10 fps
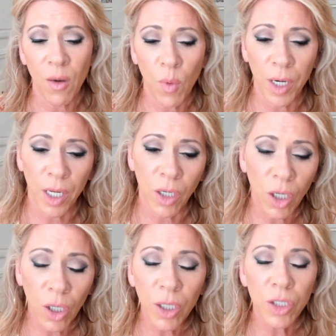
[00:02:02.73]
I want to
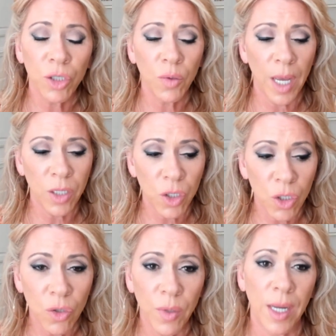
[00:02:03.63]
encourage you and
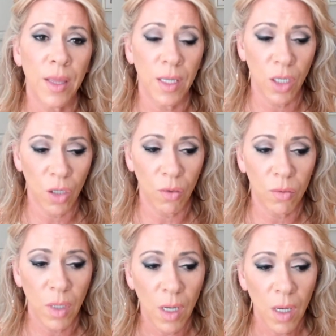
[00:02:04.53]
strengthen
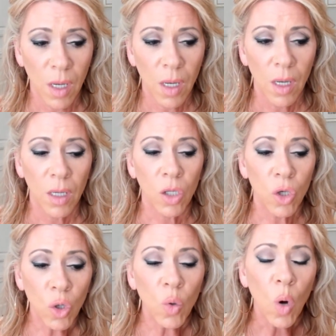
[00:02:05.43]
you.
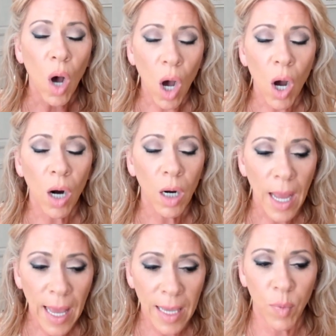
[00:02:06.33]
You are
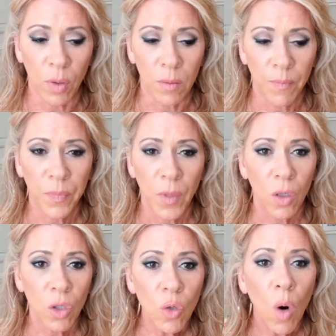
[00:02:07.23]
able.
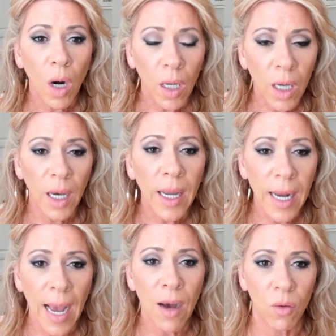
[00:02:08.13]
You are
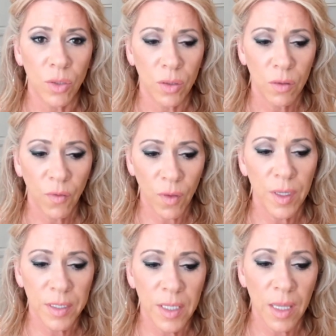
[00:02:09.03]
cut out for
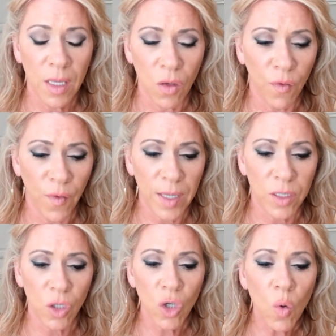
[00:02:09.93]
this thing that you
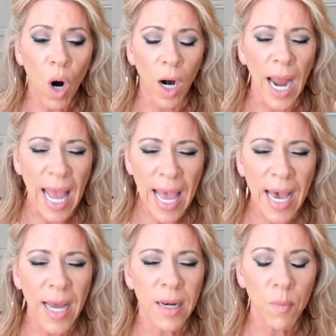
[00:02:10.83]
face. You are
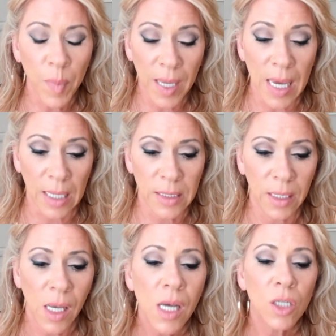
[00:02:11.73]
handpicked
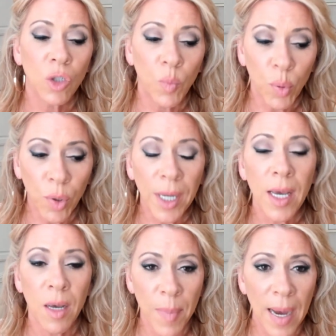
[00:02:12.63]
to bring
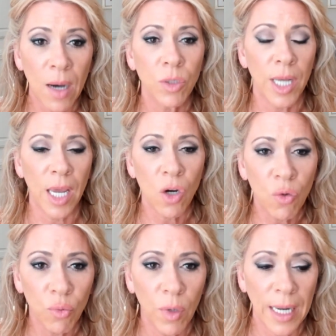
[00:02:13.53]
about a
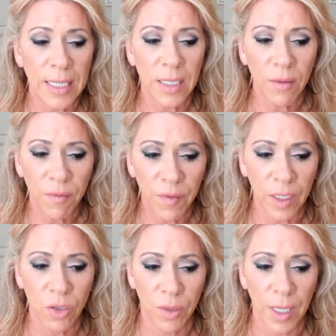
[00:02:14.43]
great
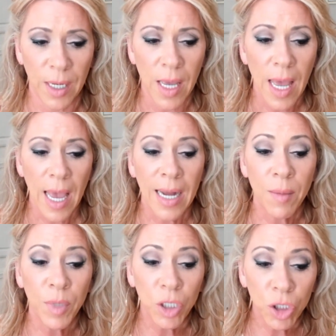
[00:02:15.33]
victory. And
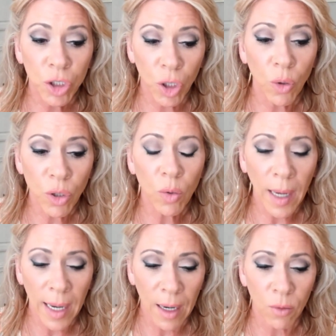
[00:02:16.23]
I'm going to show you
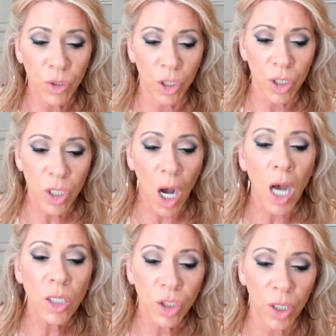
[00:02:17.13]
how to
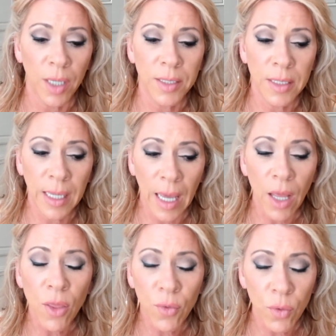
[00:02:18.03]
not just
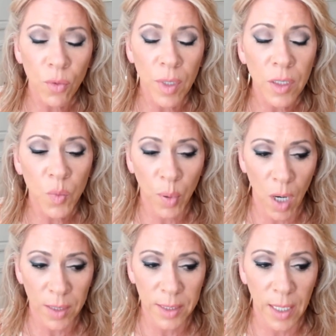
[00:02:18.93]
get through this
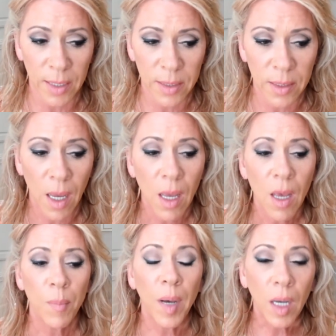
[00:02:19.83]
process,
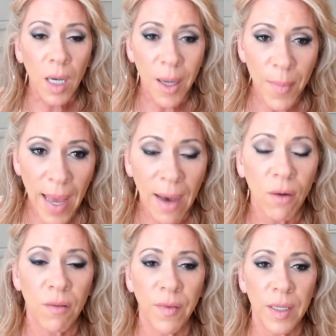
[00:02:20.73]
but come
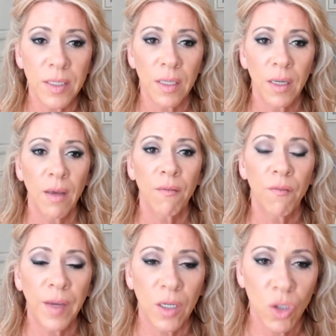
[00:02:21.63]
out of it
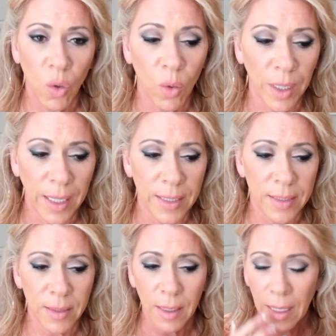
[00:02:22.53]

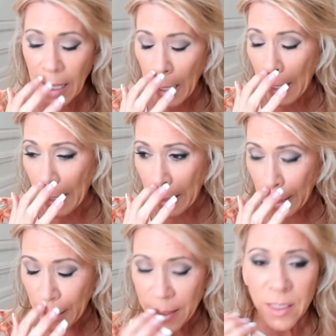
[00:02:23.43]
victorious. It
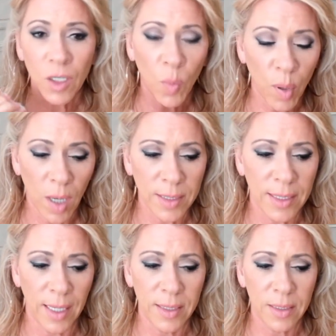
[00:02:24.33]
is a
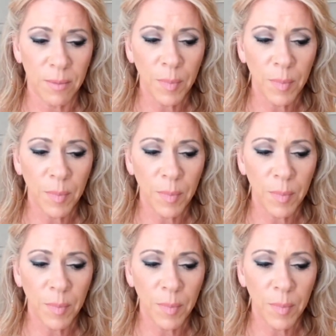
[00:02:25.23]
process.